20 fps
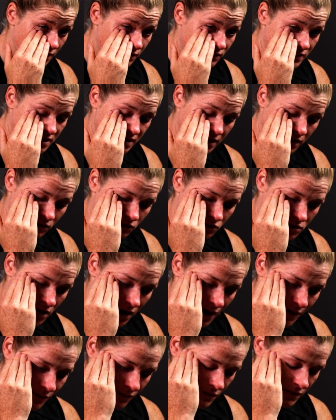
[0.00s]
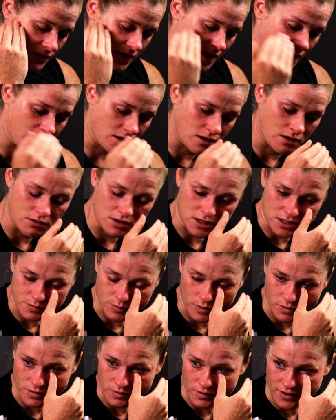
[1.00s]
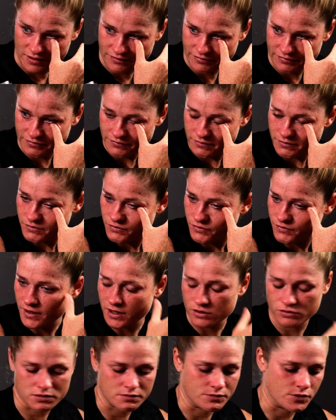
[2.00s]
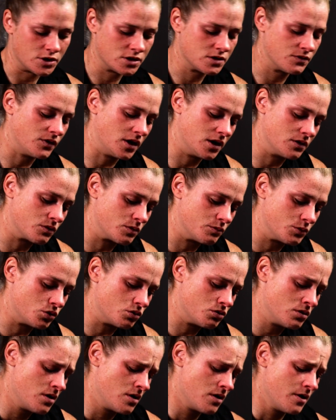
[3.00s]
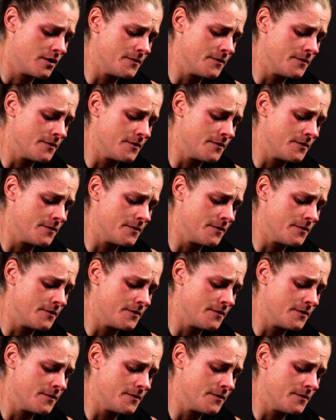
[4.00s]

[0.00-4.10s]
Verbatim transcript: every single time that is probably when i've felt most vulnerable